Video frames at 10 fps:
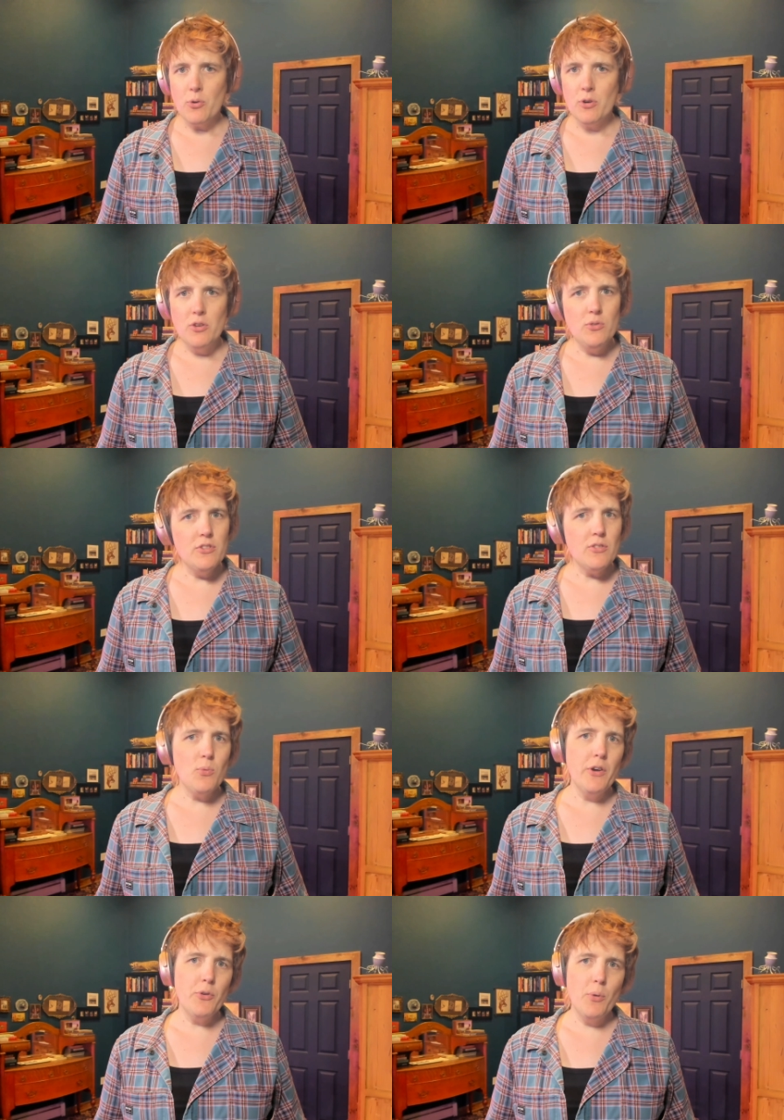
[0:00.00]
or you just
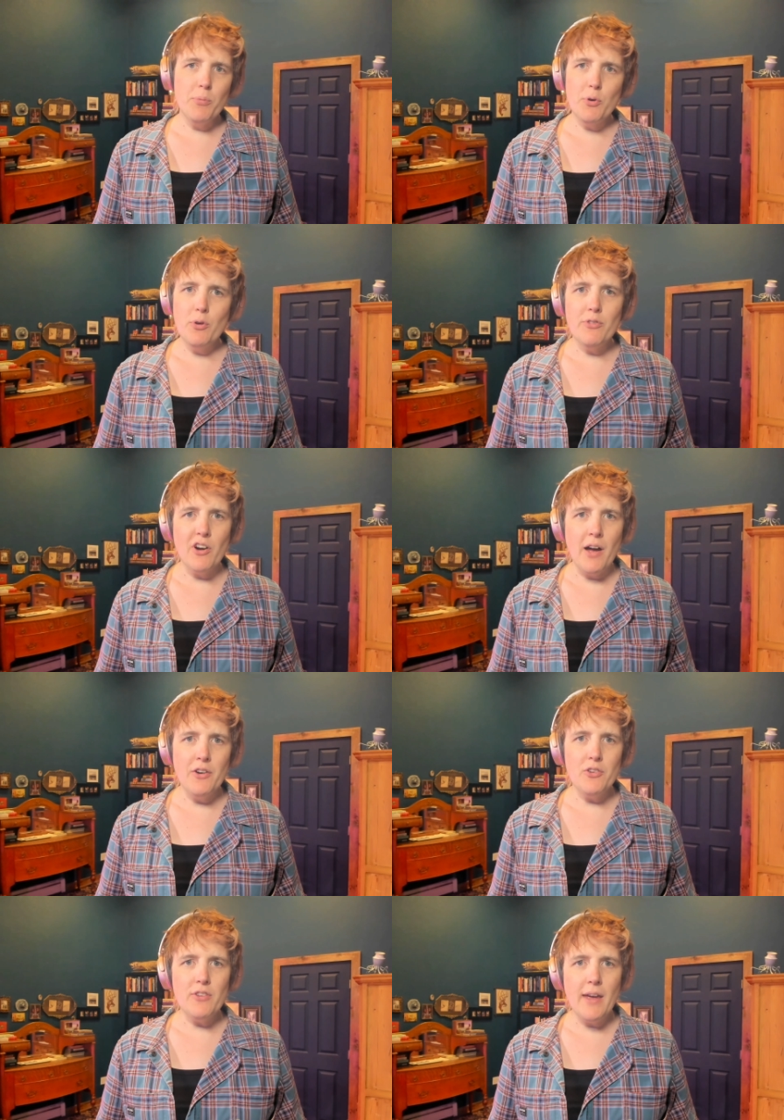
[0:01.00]
want to improve your
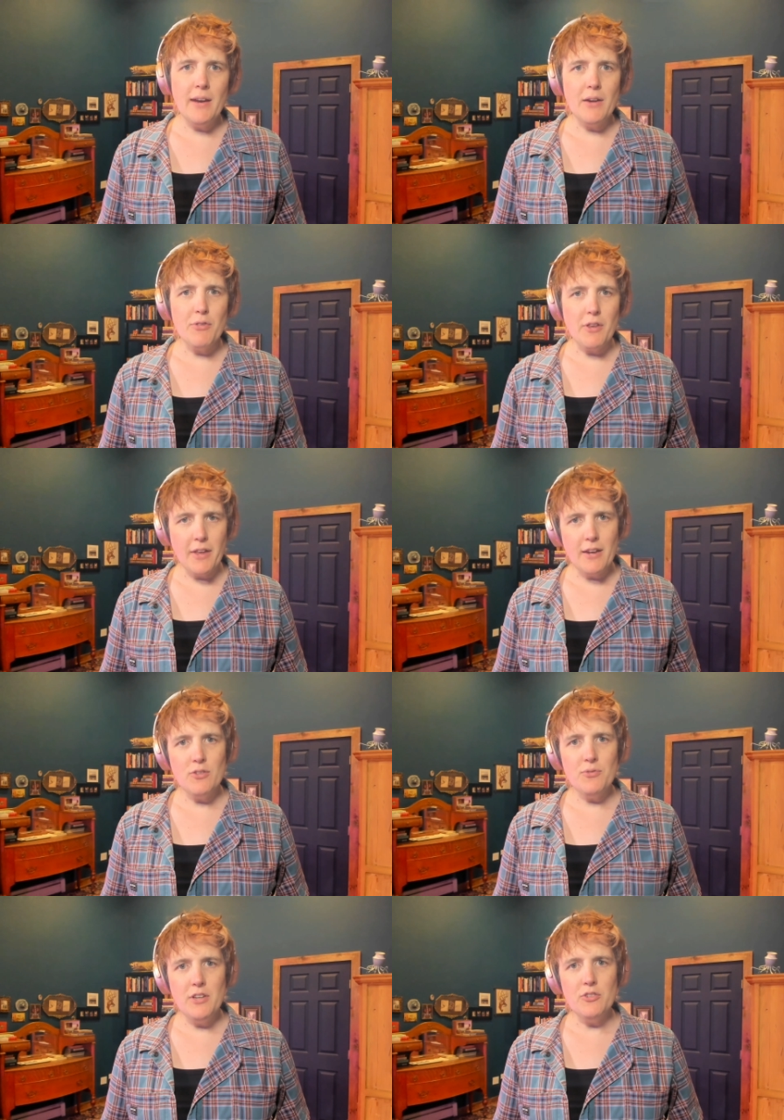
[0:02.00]
understanding of the
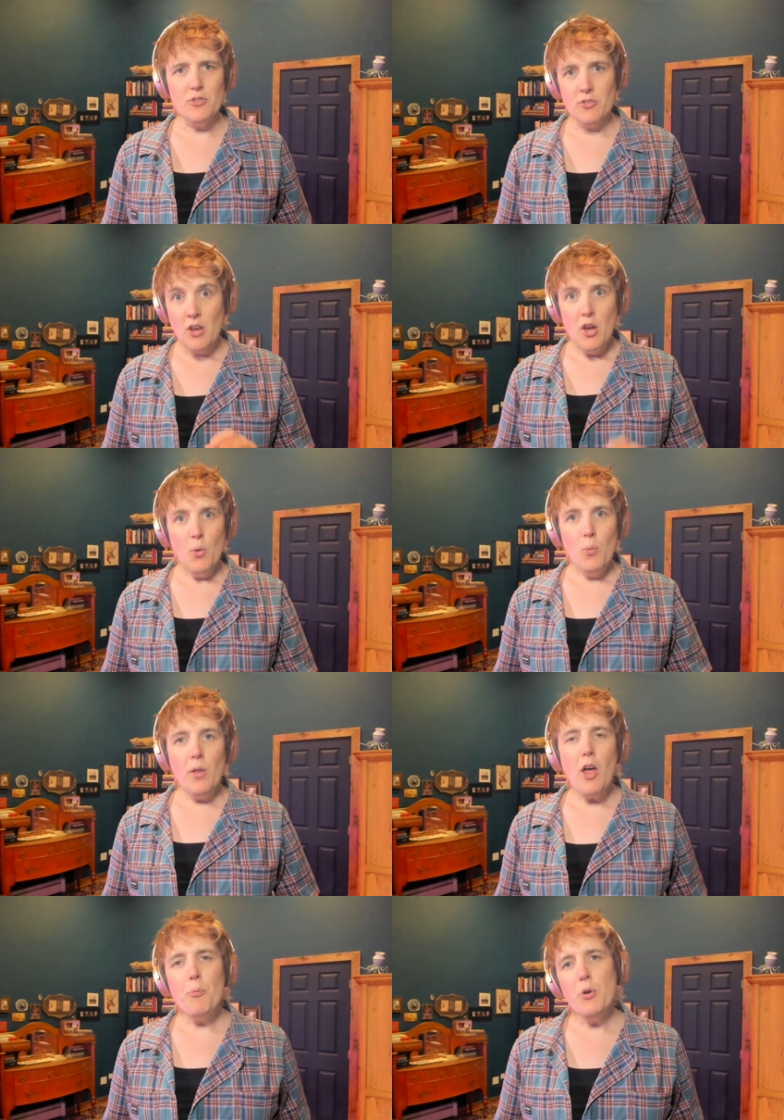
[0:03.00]
latest features, we'll
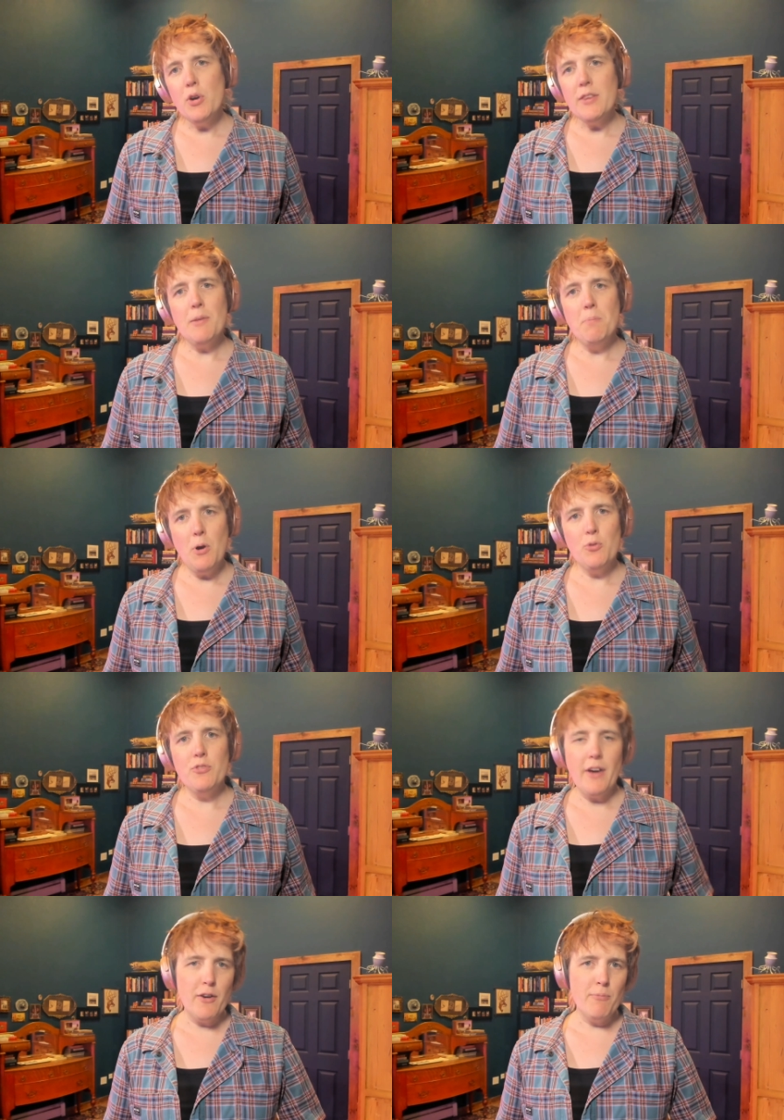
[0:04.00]
help you get the
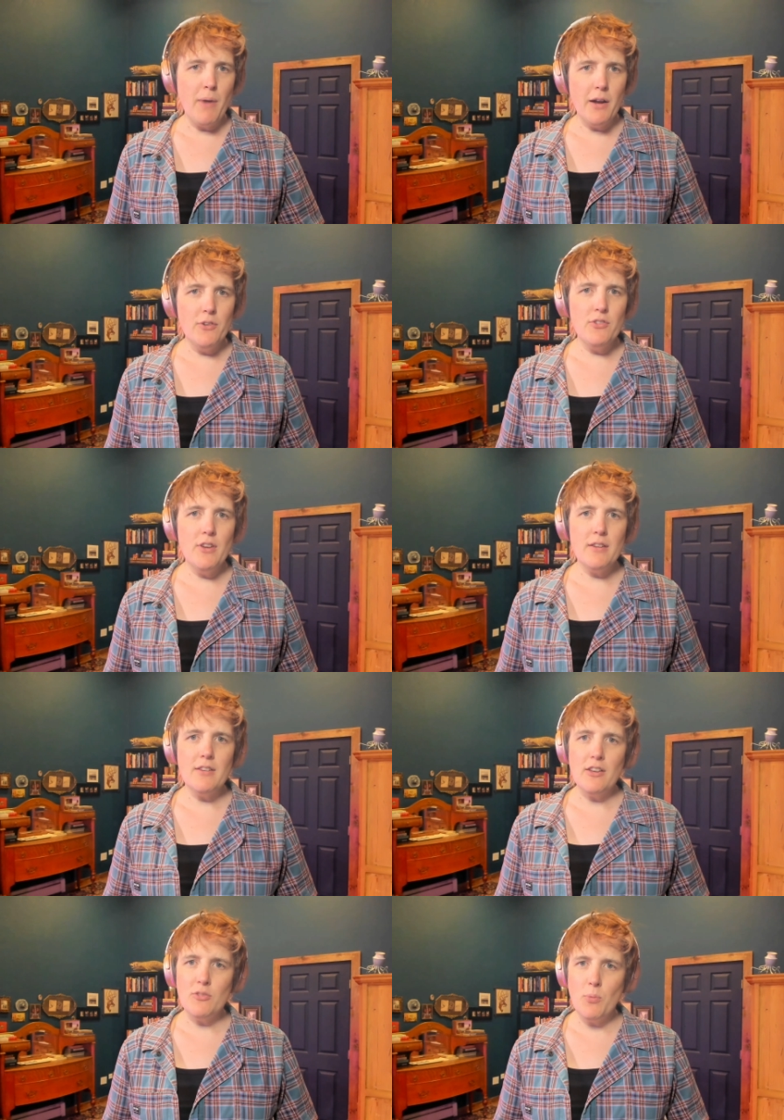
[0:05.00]
most out of modern
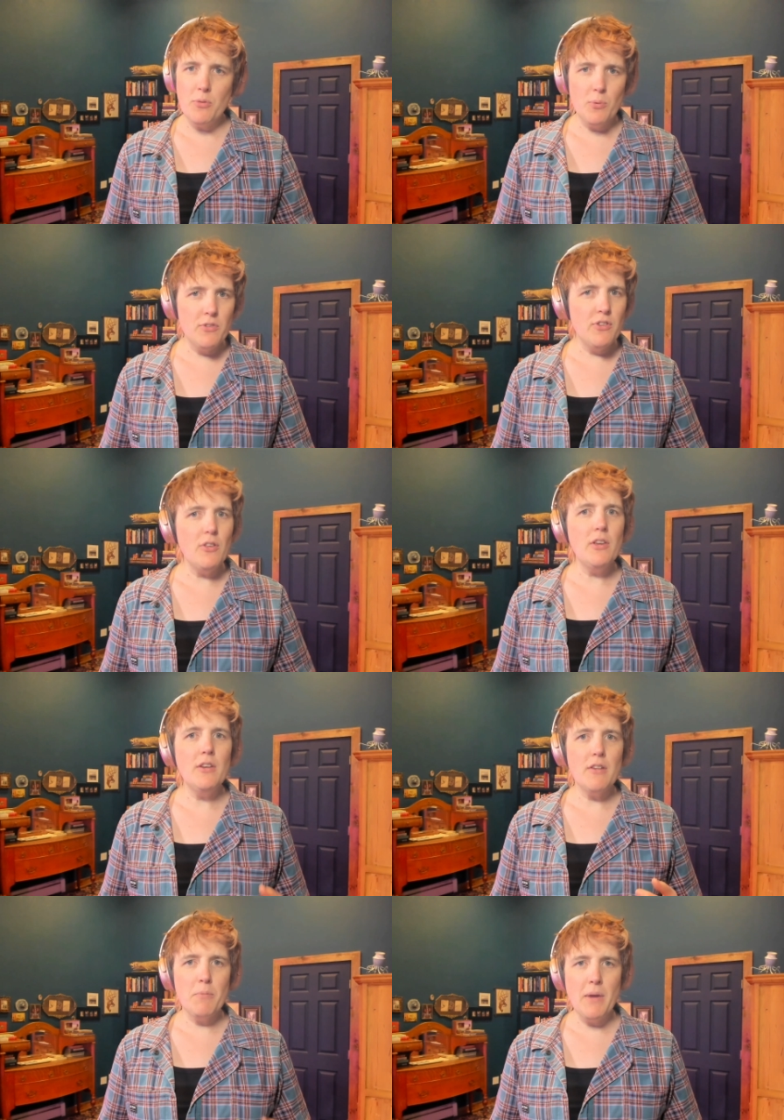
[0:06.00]
CSS with
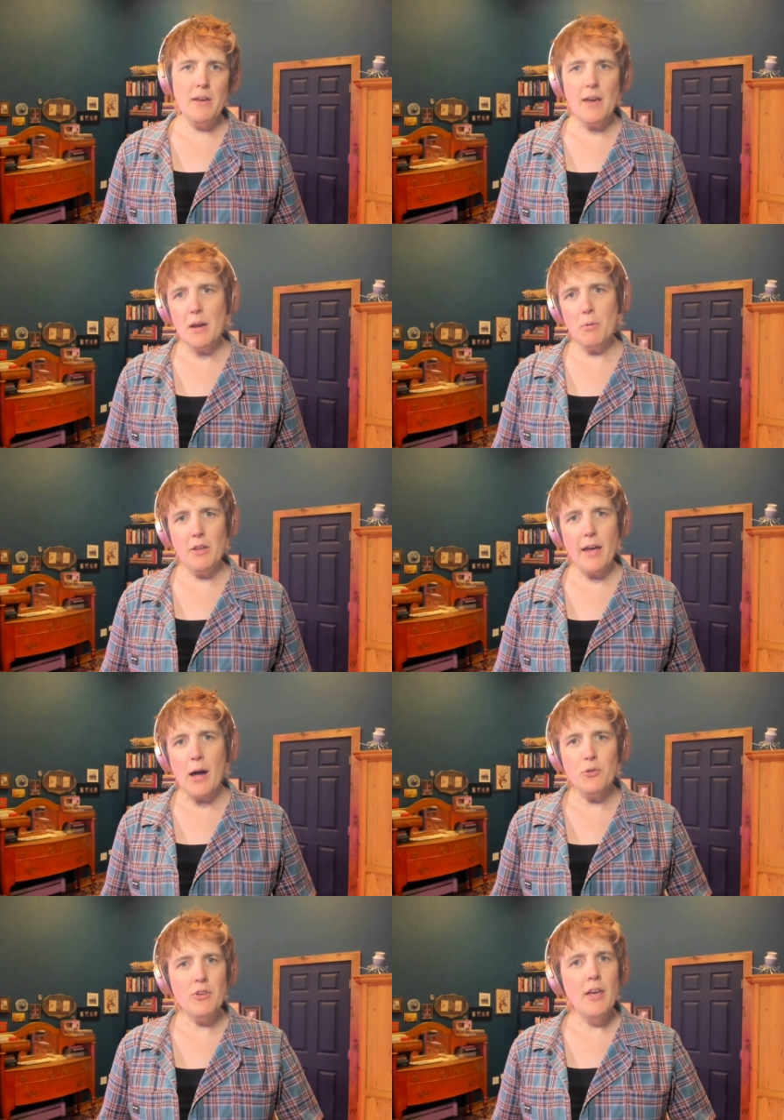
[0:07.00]
resilient and maintainable
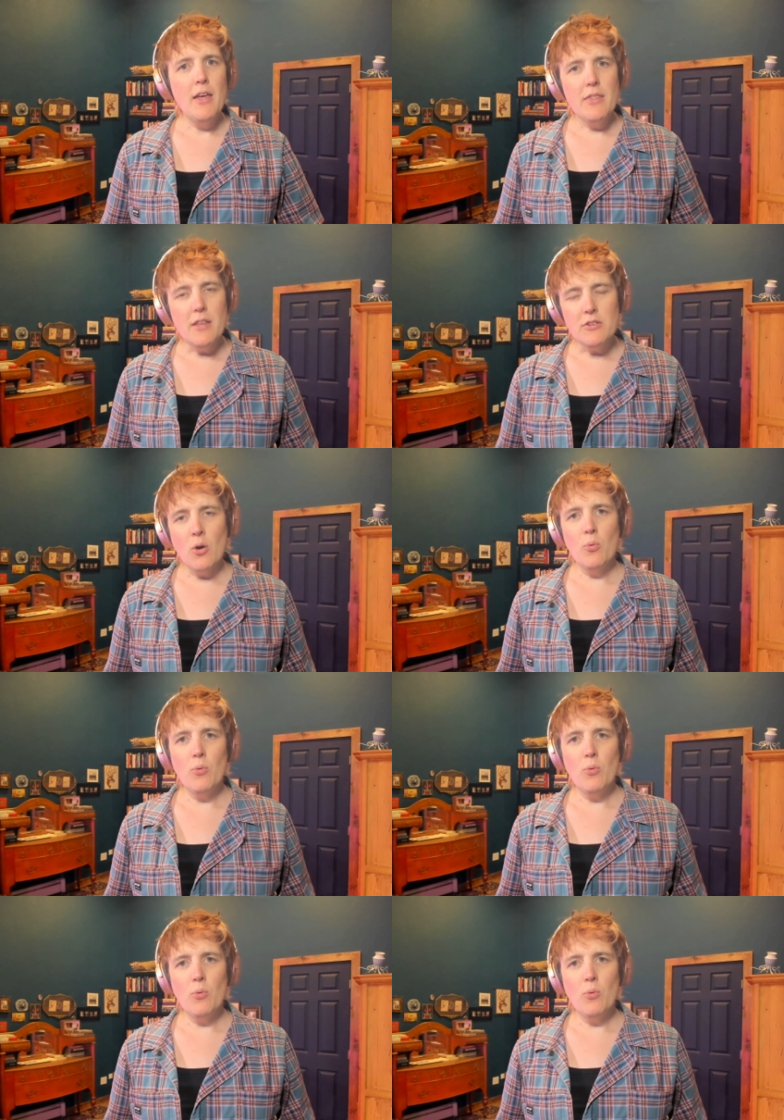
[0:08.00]
layouts that don't